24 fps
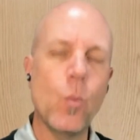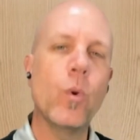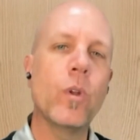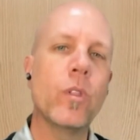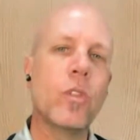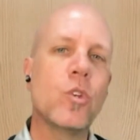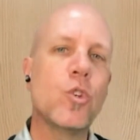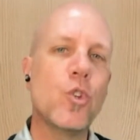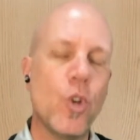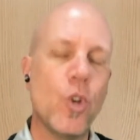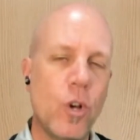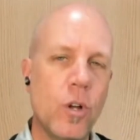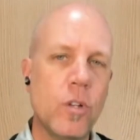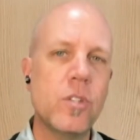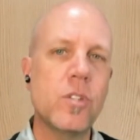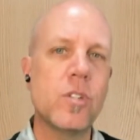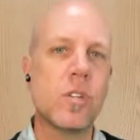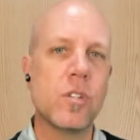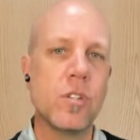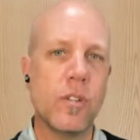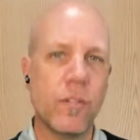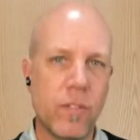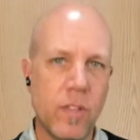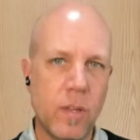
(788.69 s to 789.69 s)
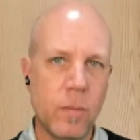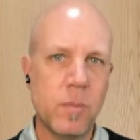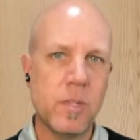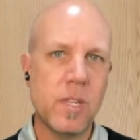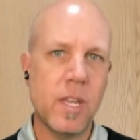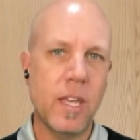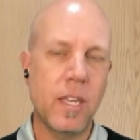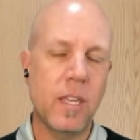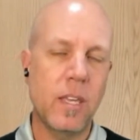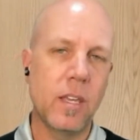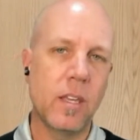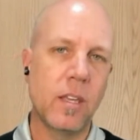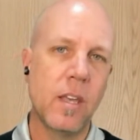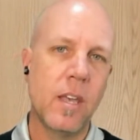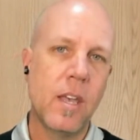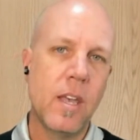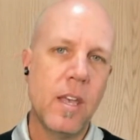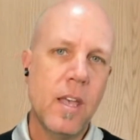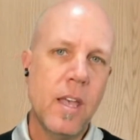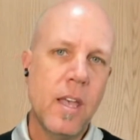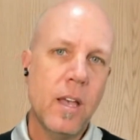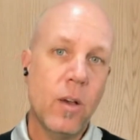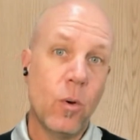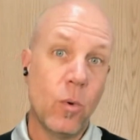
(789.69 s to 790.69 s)
what are the chances of them taking
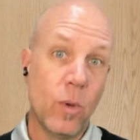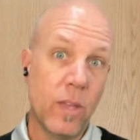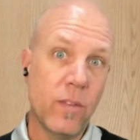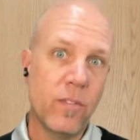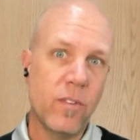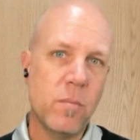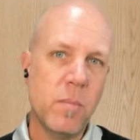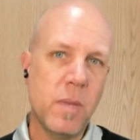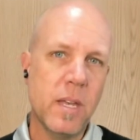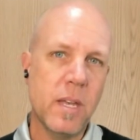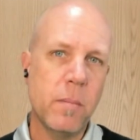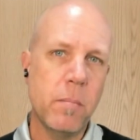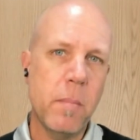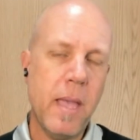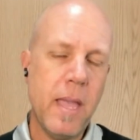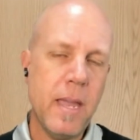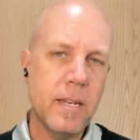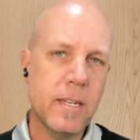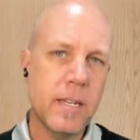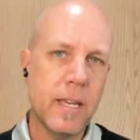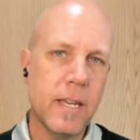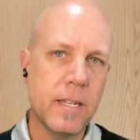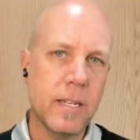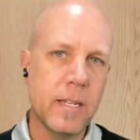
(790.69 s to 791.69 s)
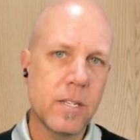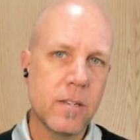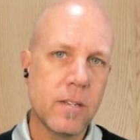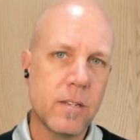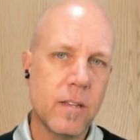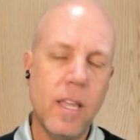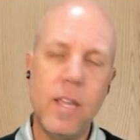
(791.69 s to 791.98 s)
or giving me a mandate?